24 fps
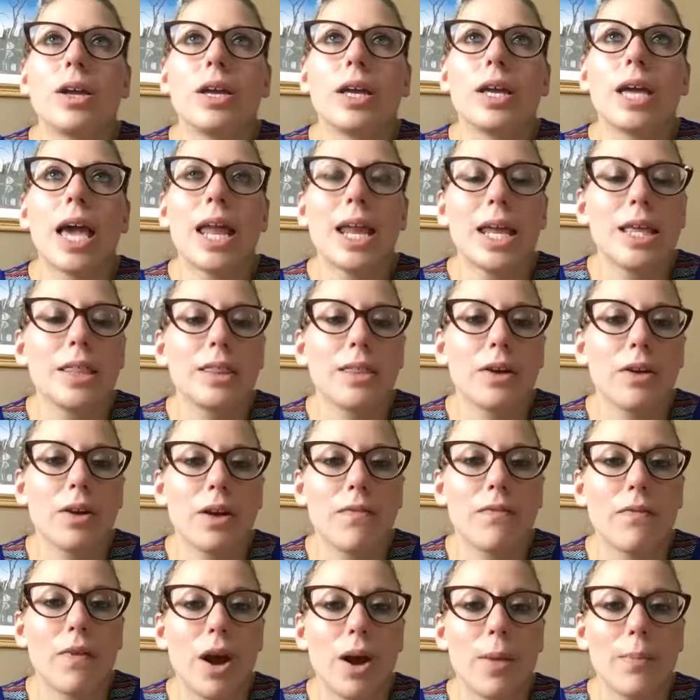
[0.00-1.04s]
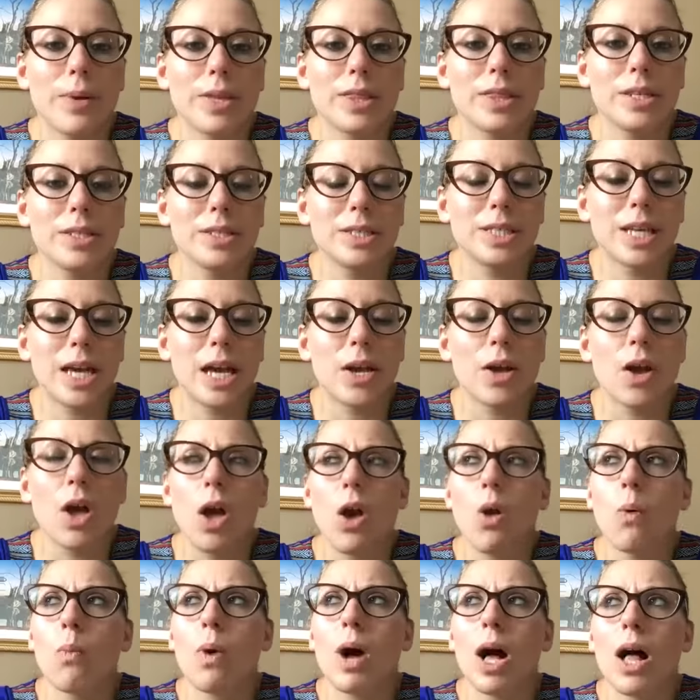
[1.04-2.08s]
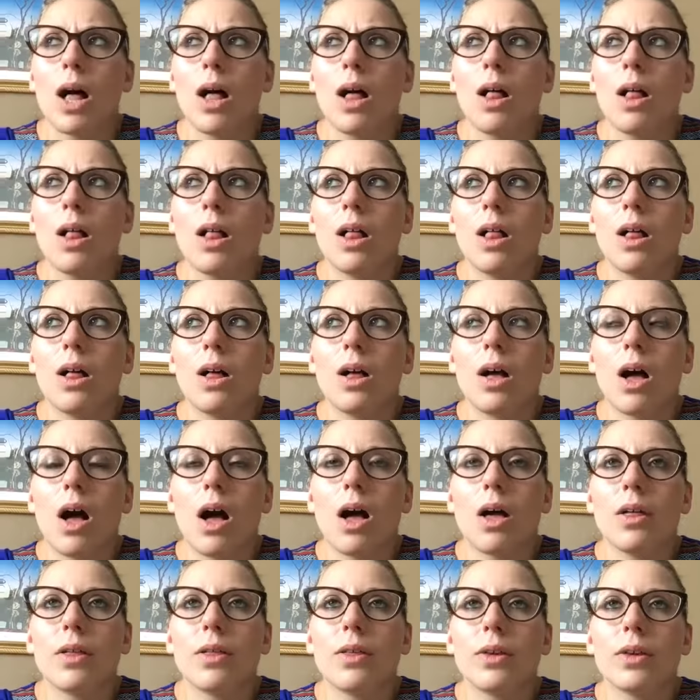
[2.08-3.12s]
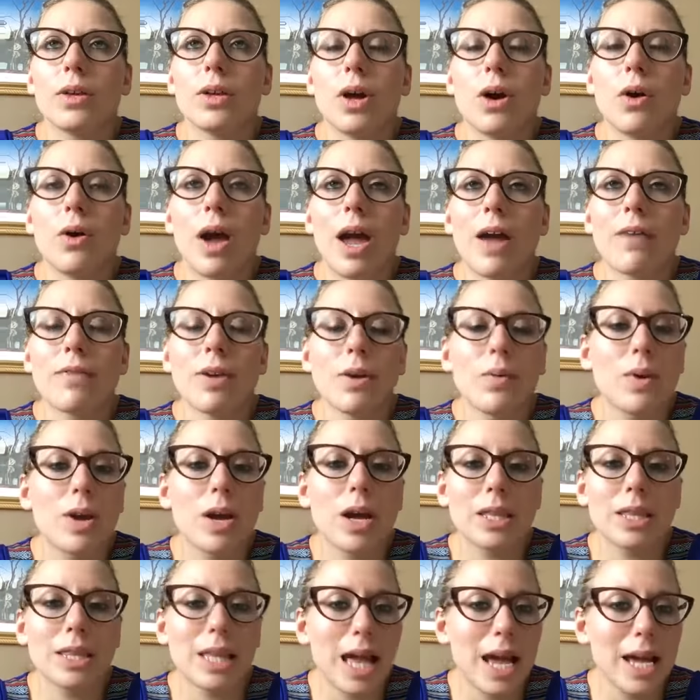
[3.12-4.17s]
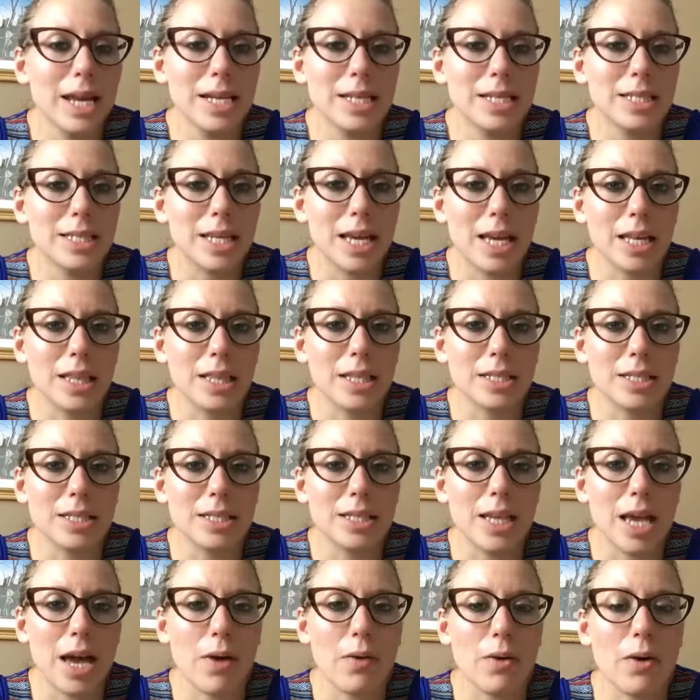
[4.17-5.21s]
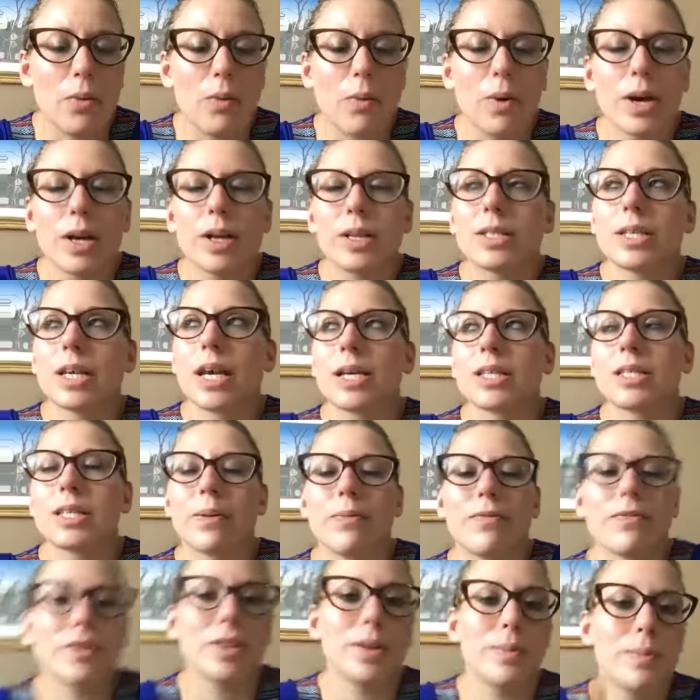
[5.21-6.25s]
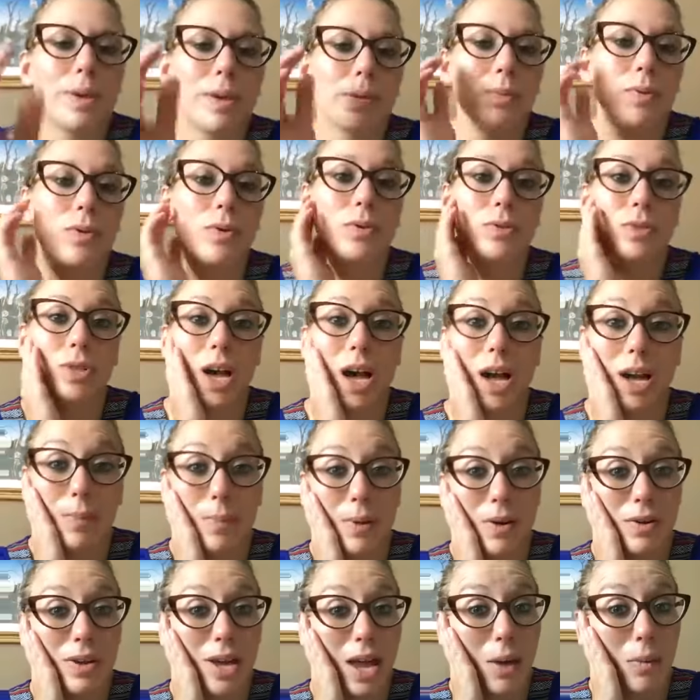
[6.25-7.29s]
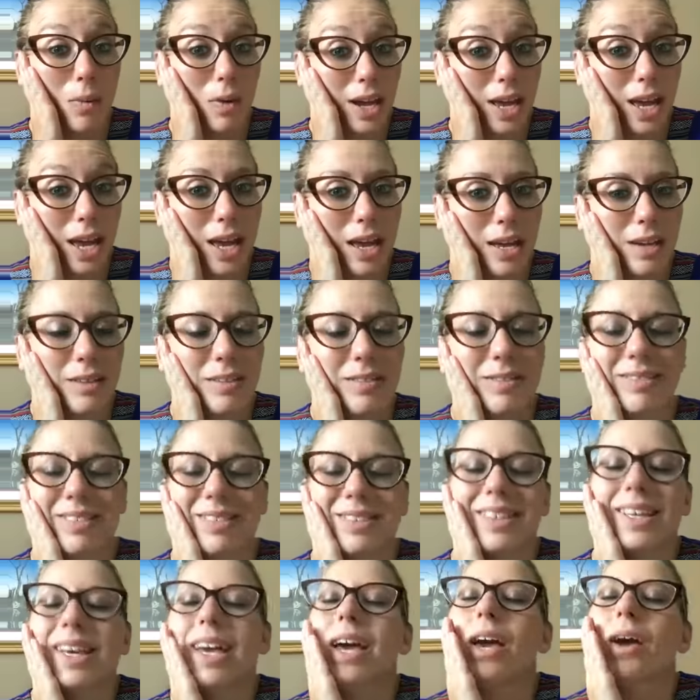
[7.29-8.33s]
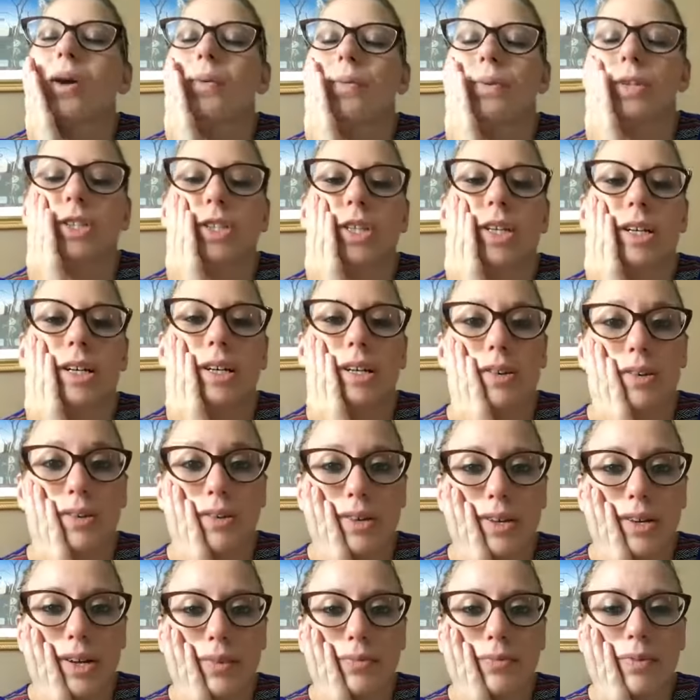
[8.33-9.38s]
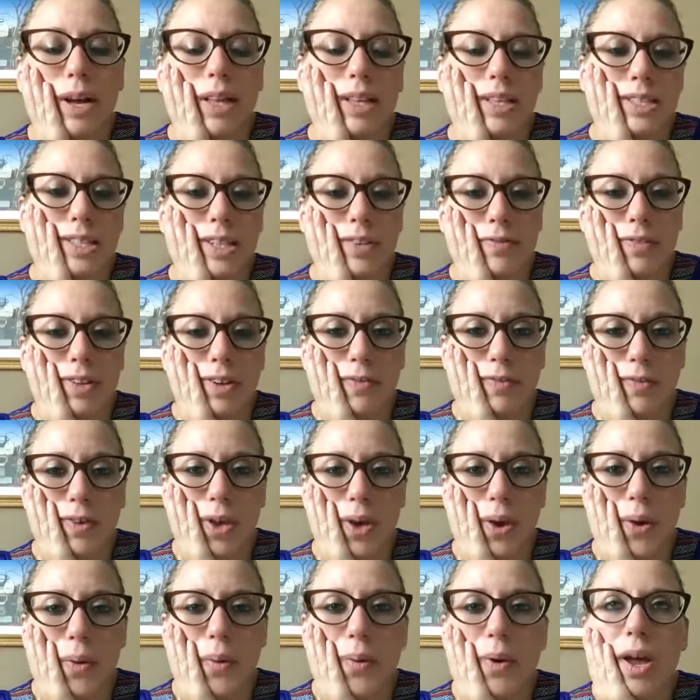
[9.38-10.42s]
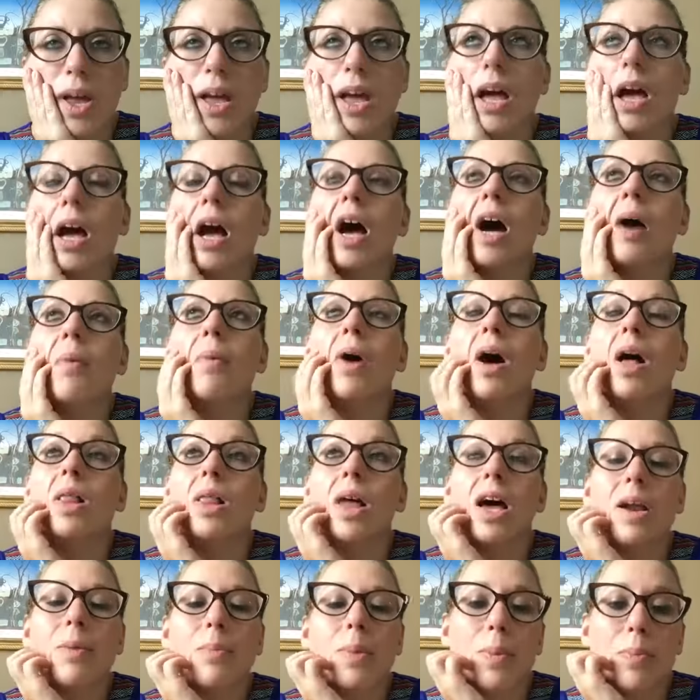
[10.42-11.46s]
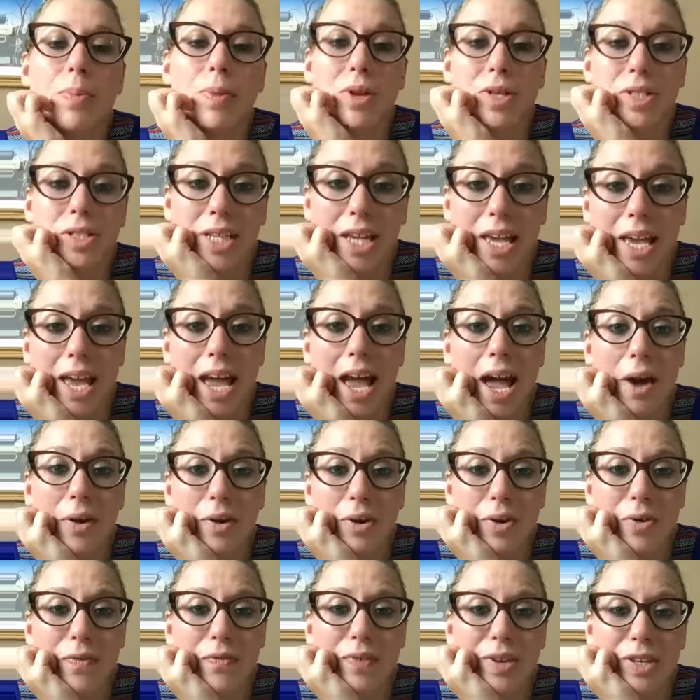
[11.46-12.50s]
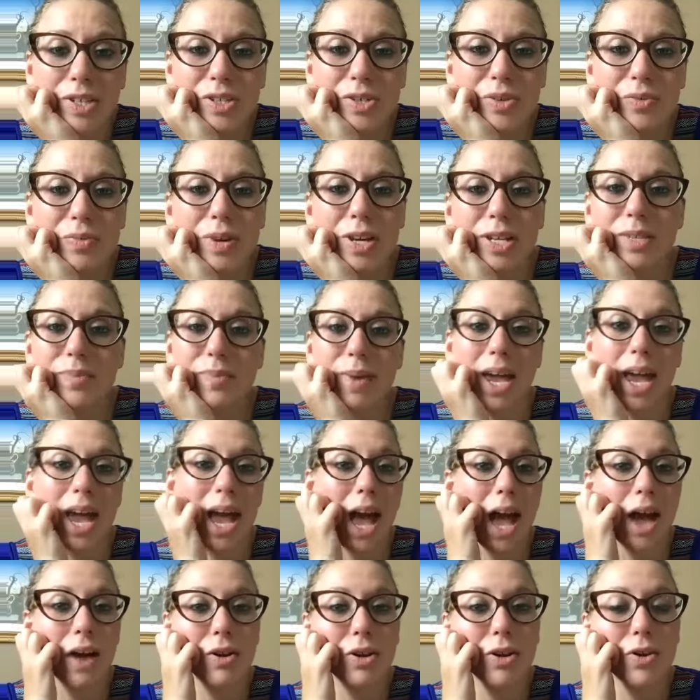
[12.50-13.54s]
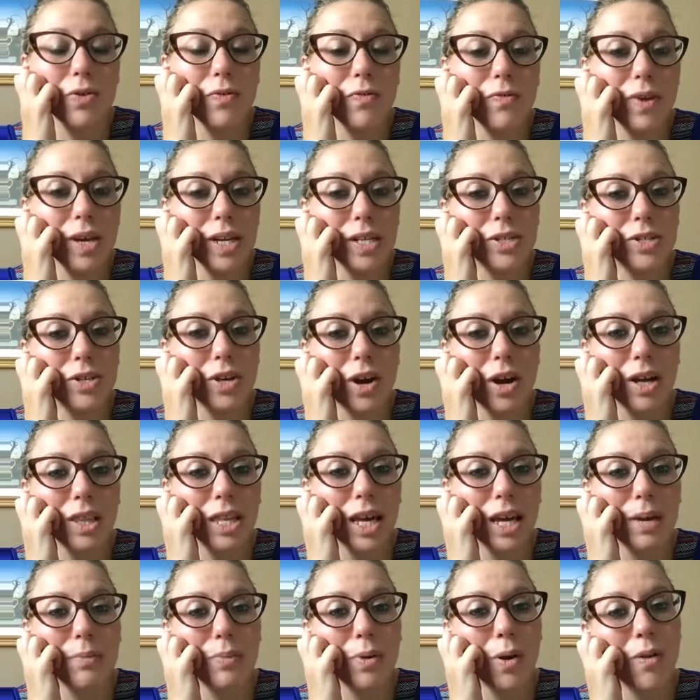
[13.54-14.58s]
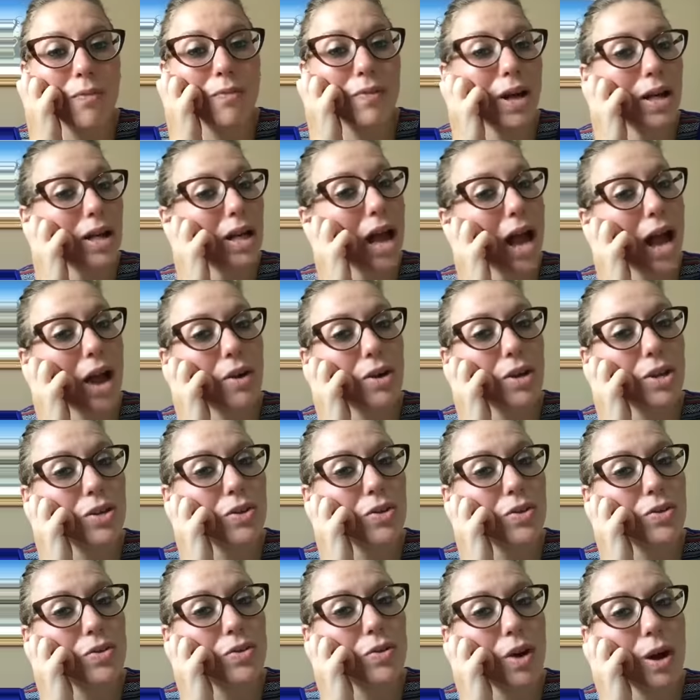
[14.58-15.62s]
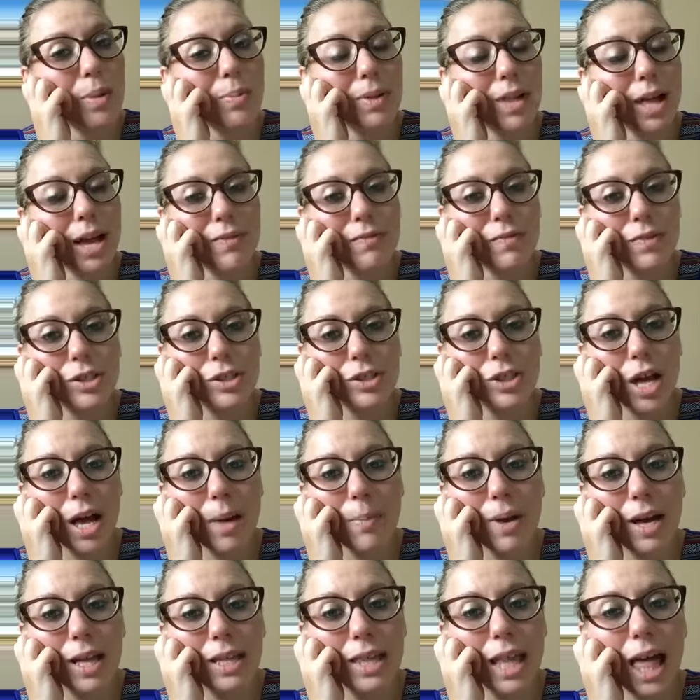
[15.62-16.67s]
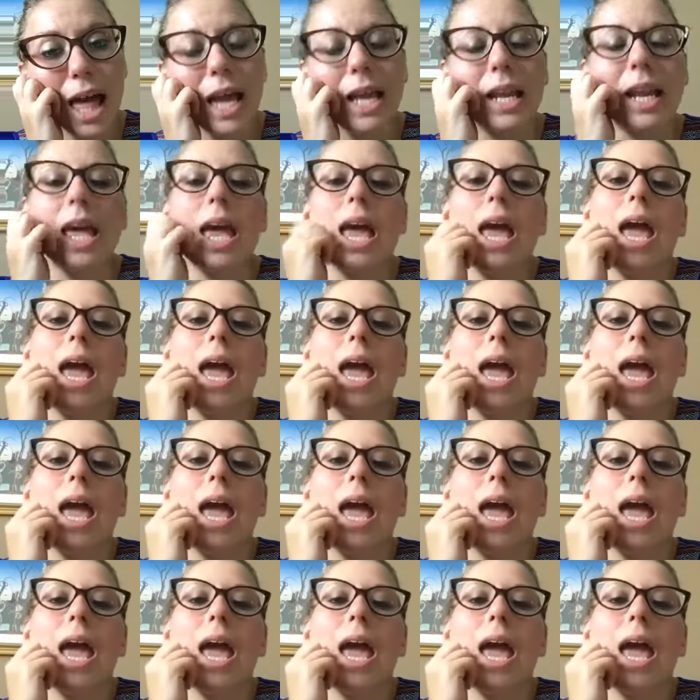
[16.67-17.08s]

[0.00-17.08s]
getting very far, but they're saying, well, everyone online is saying this is how it works, except for the people who talk about networking, which are relatively few. A lot of people are saying, how do you fix your resume? How do you fix your online profile? How do you apply for a job online?